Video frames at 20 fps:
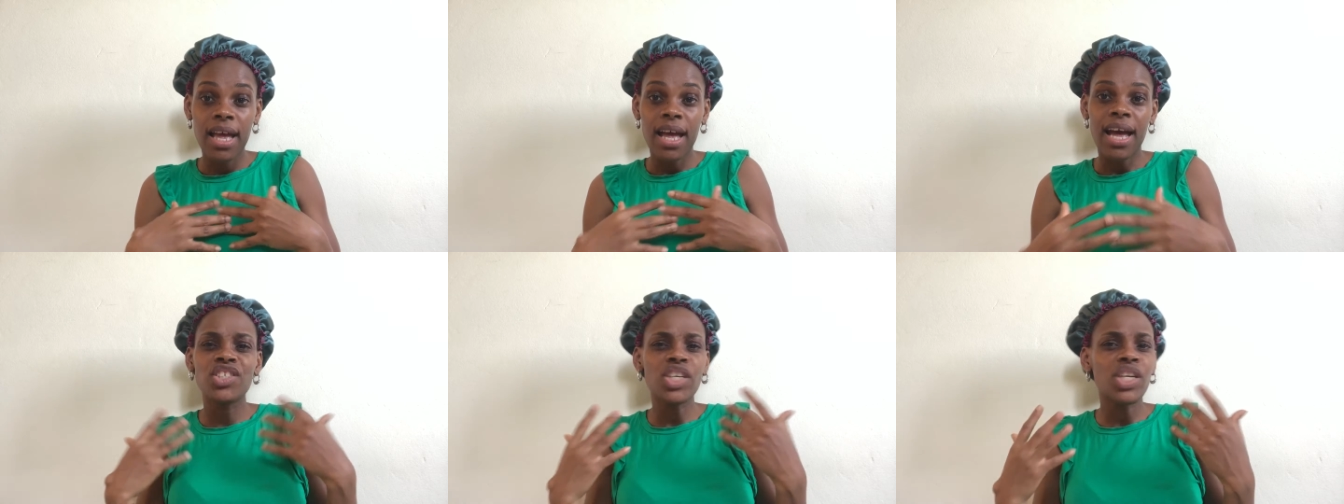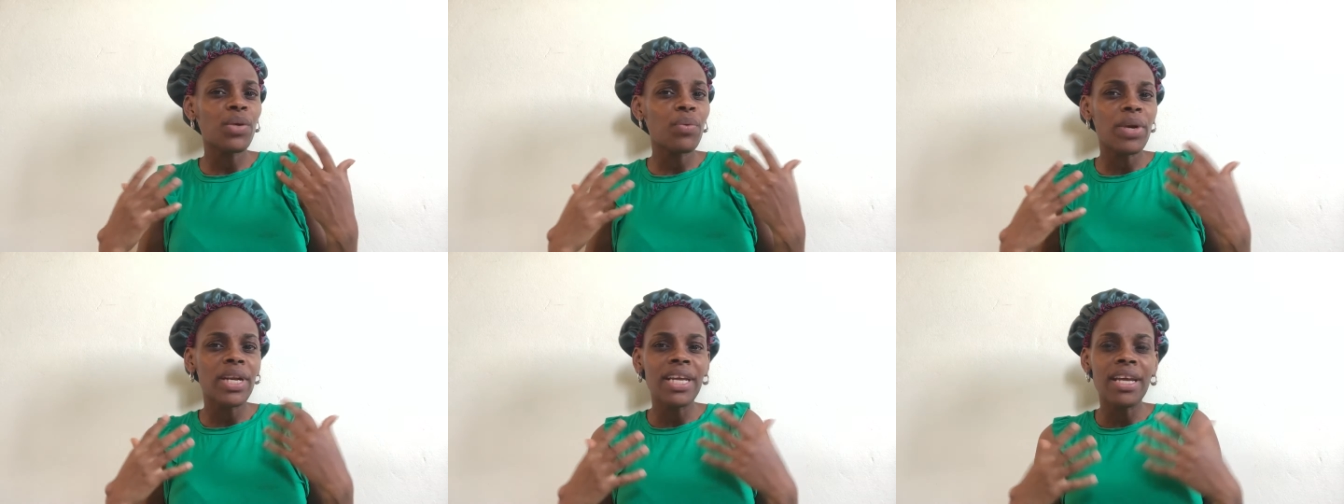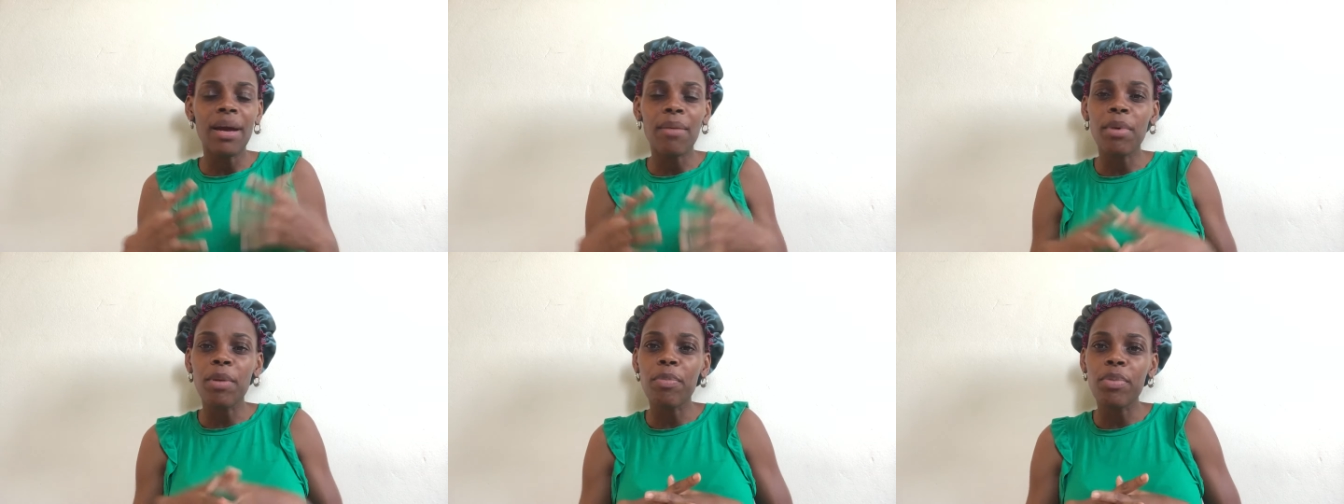
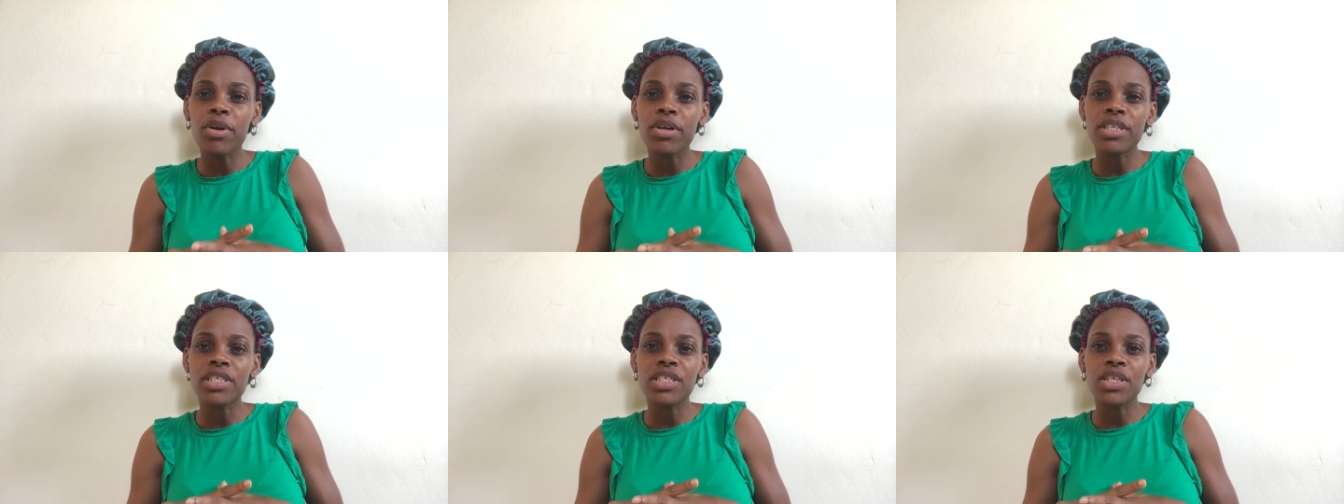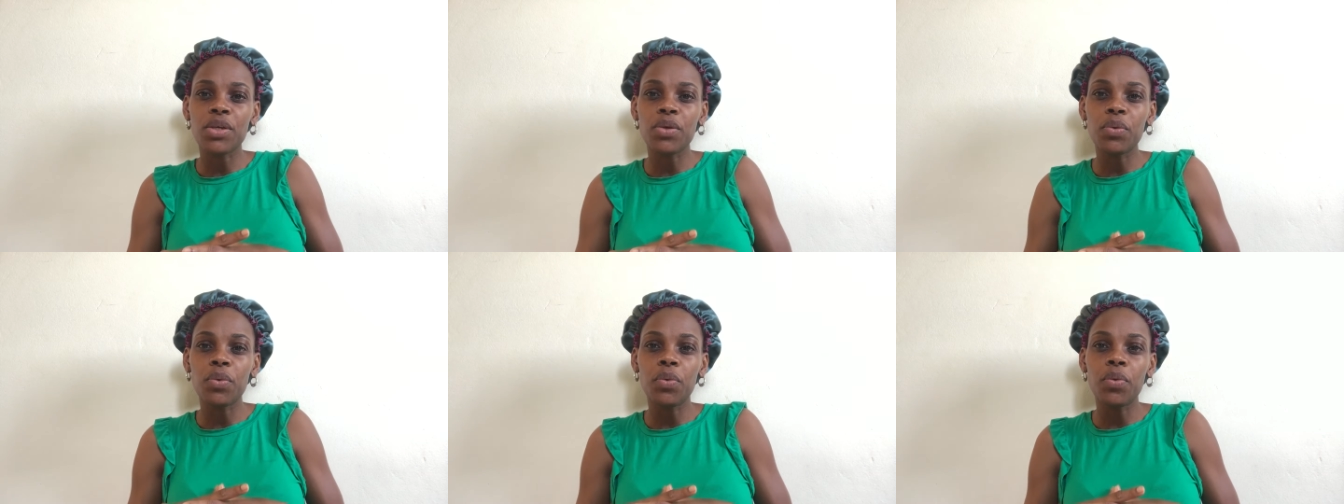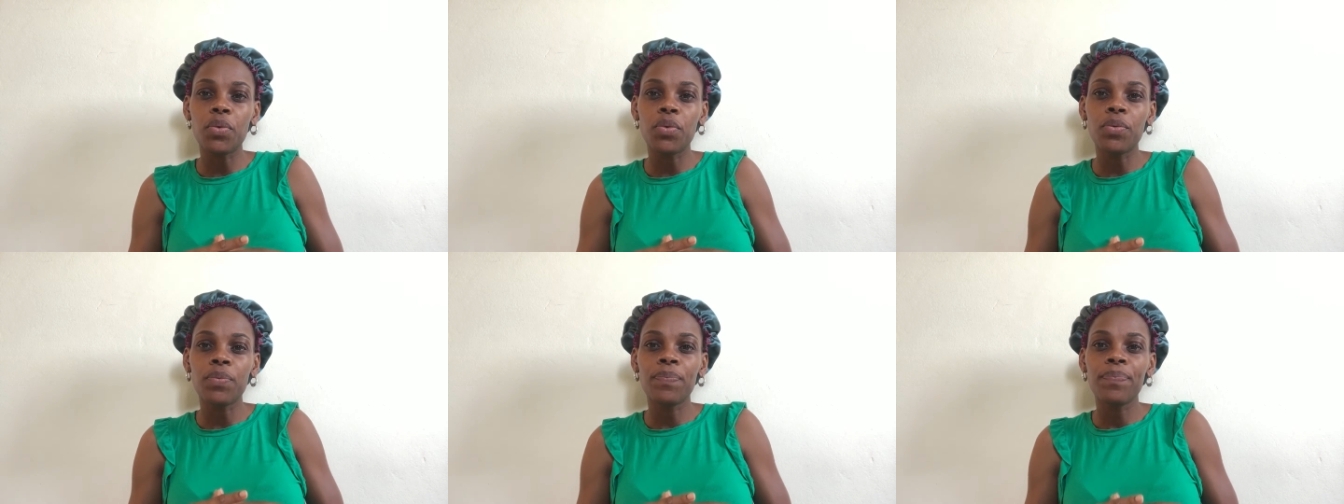Generally, I'm a person
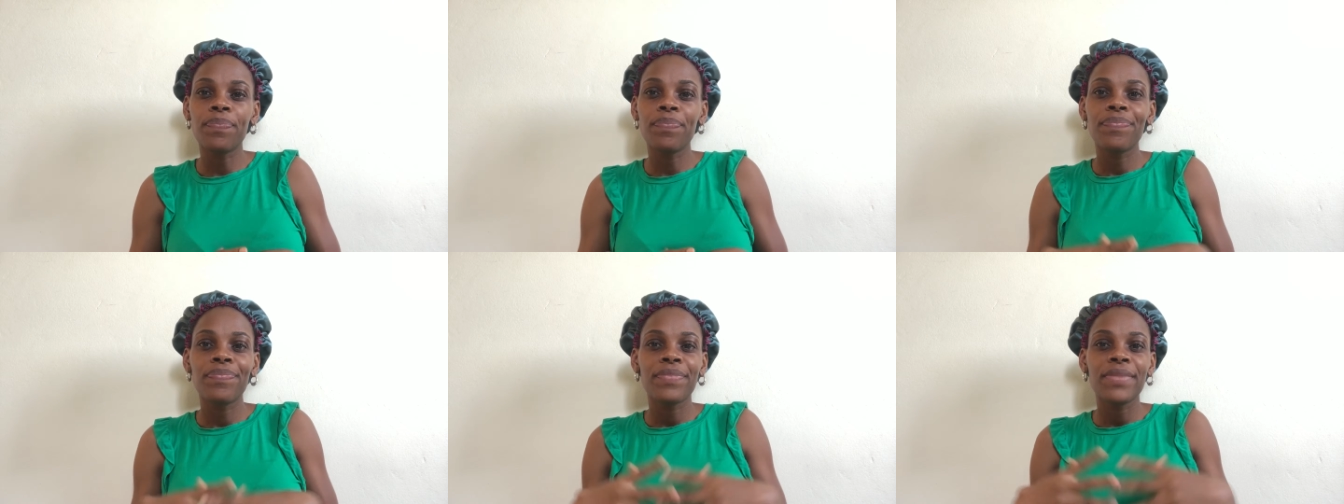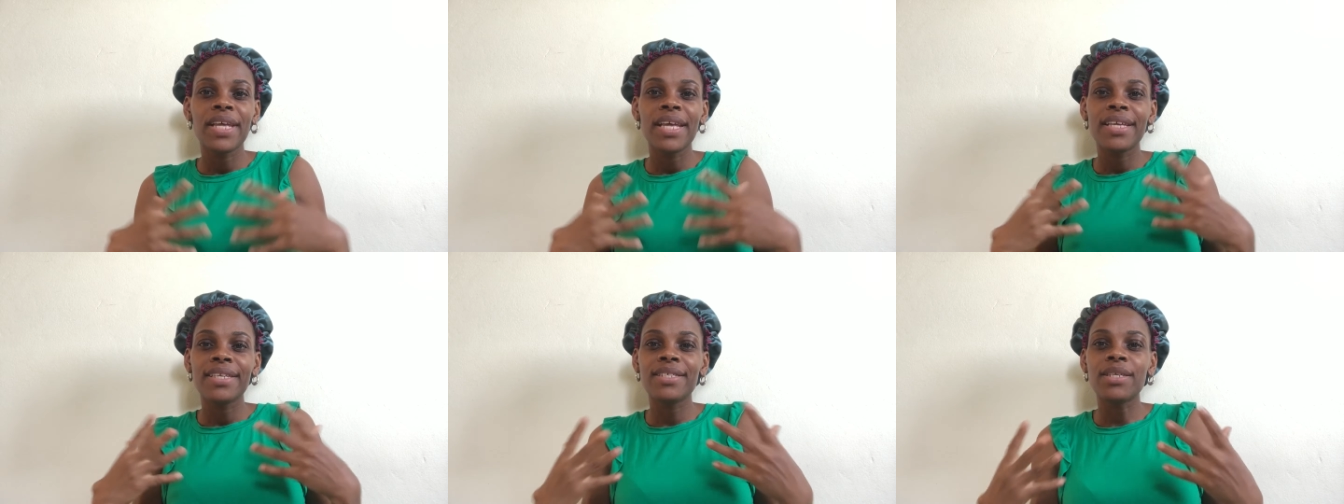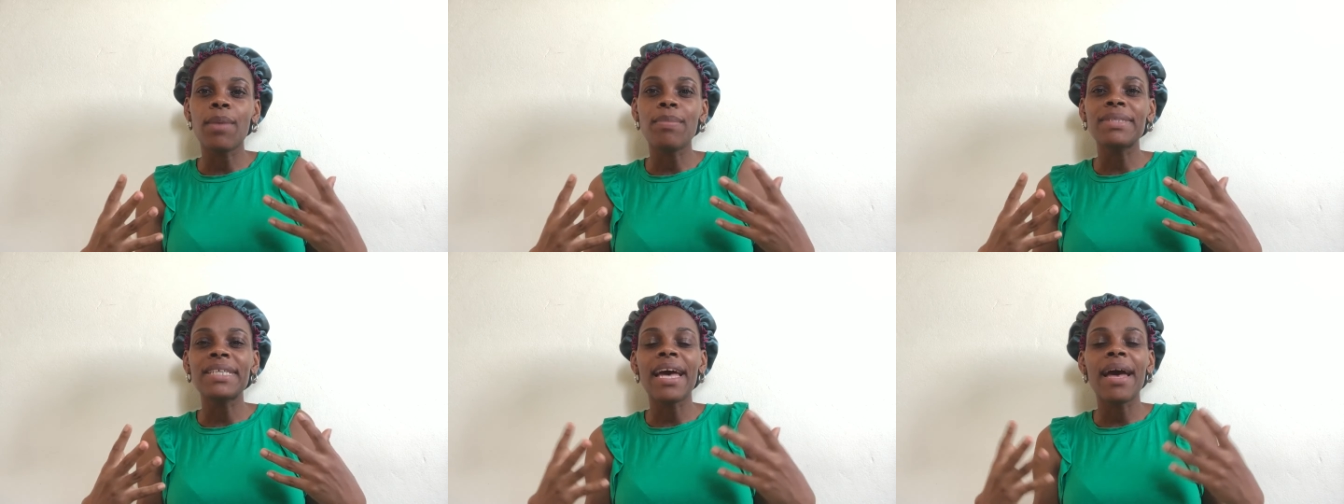who
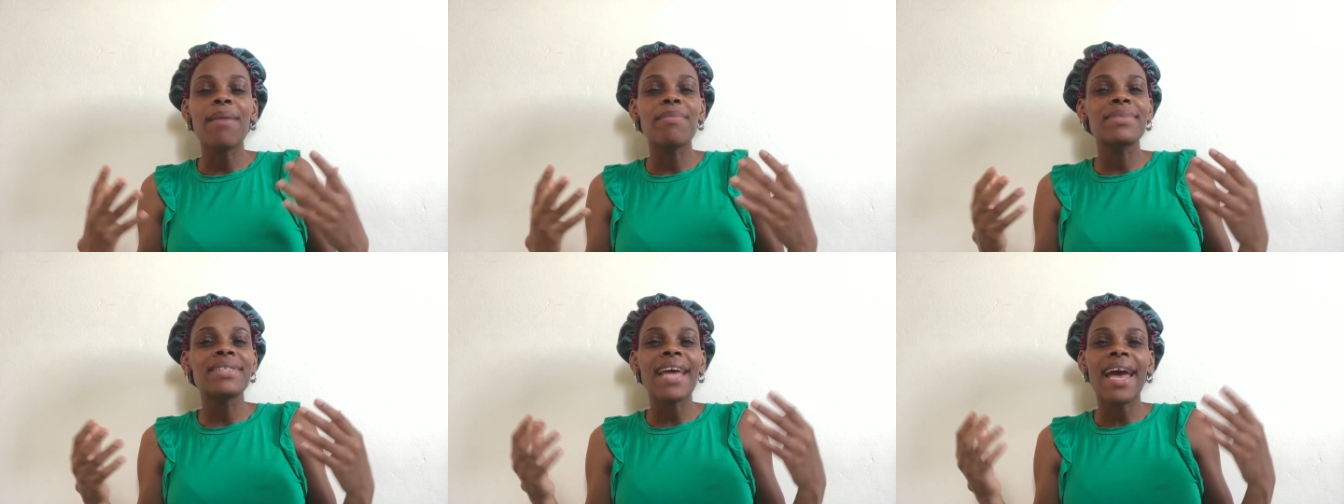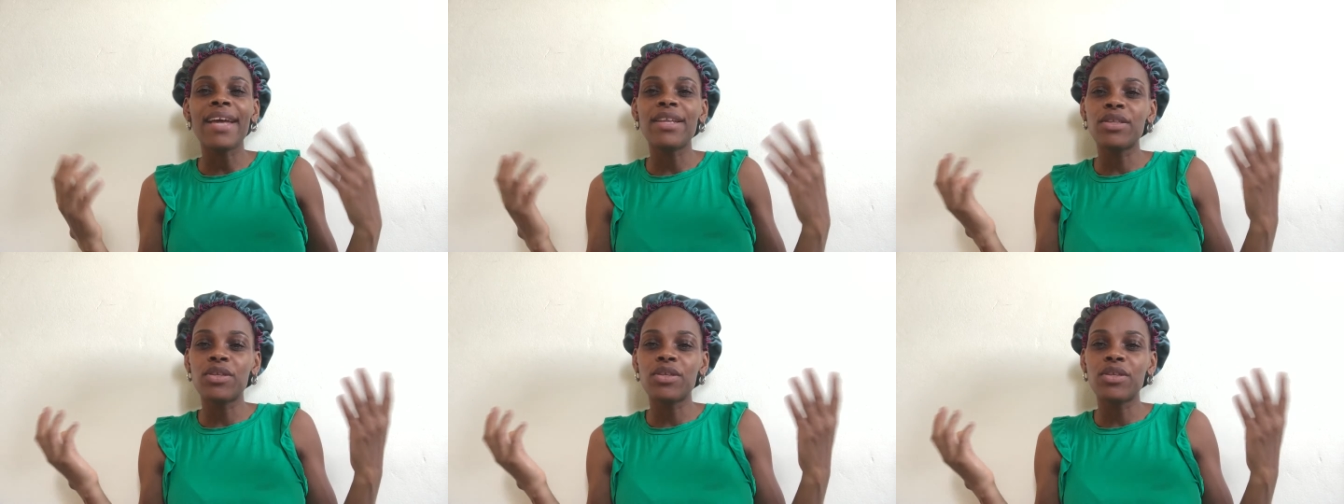sometimes I